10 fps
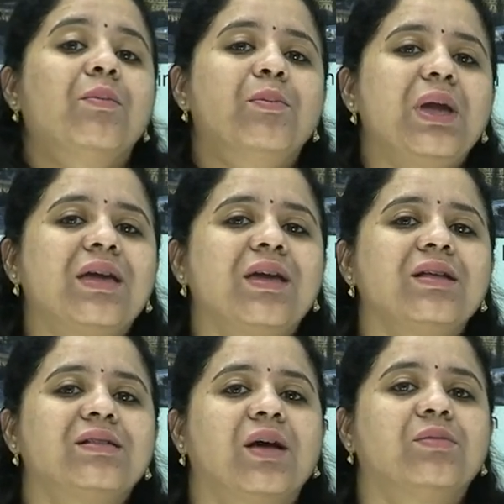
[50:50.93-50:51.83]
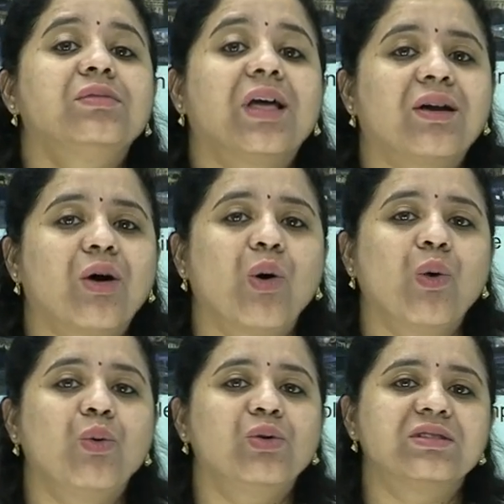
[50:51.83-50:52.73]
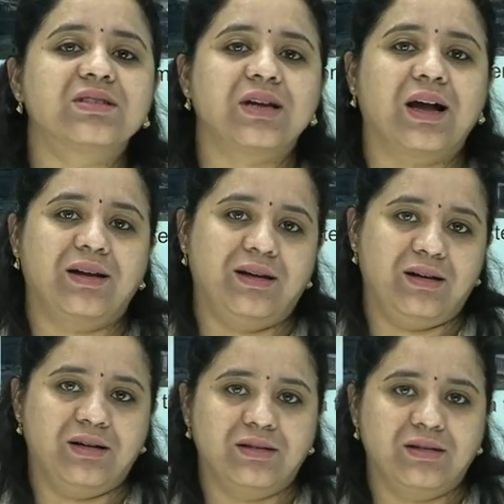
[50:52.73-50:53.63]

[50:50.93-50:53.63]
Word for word: making them their own style.